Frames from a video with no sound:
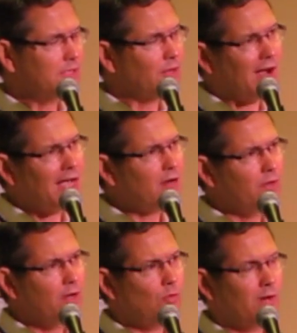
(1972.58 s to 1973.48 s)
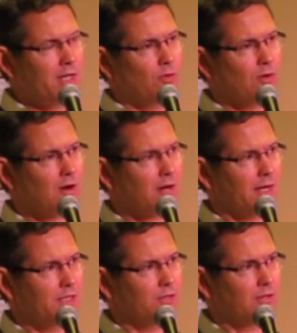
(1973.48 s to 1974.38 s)
So I don't know where you
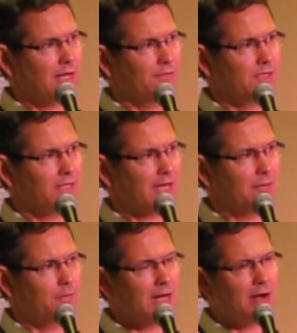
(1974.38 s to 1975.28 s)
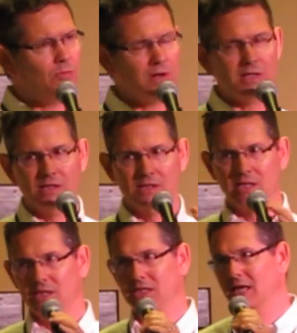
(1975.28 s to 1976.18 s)
are in your life today, but I want to
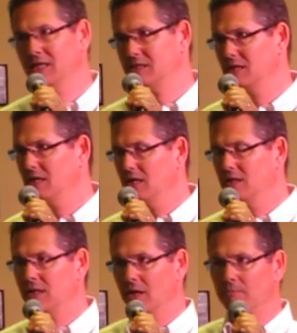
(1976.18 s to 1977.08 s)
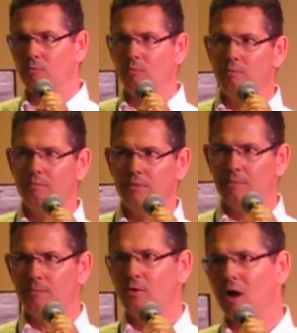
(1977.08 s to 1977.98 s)
suggest that
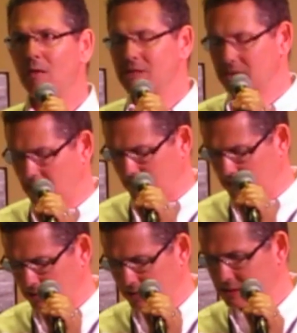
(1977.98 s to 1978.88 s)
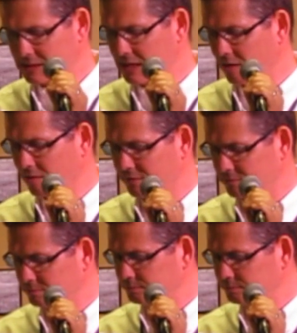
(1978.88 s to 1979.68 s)
the promised land itself